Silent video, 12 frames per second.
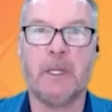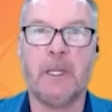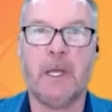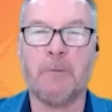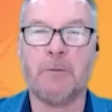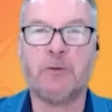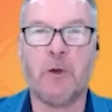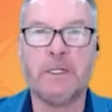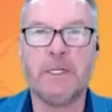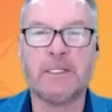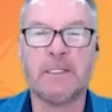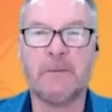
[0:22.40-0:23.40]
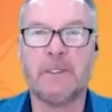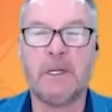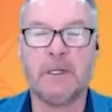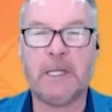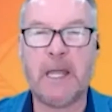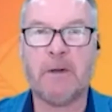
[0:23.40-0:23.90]
Try and
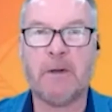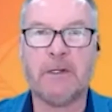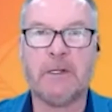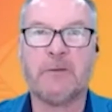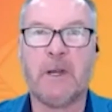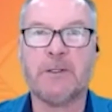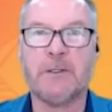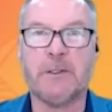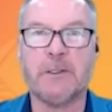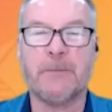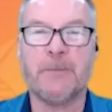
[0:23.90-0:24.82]
get rid of distractions.